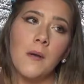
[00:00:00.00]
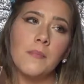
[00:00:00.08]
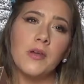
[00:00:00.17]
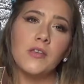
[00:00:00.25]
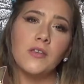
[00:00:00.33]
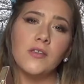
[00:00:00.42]

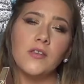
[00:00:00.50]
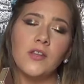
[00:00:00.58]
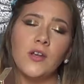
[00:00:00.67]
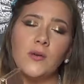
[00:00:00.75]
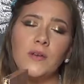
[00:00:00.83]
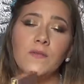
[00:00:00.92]
but
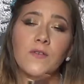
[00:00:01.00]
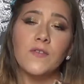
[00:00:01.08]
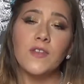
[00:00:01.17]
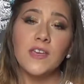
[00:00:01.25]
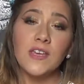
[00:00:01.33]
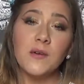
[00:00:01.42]
you know, if you're
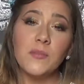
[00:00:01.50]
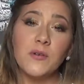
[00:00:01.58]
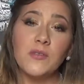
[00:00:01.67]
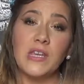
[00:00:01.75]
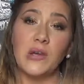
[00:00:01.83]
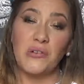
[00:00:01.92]
thinking
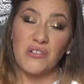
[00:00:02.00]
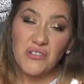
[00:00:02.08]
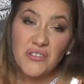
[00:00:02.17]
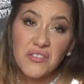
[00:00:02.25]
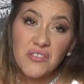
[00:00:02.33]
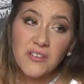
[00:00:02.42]
about the
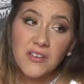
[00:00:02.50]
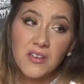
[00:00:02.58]
earth,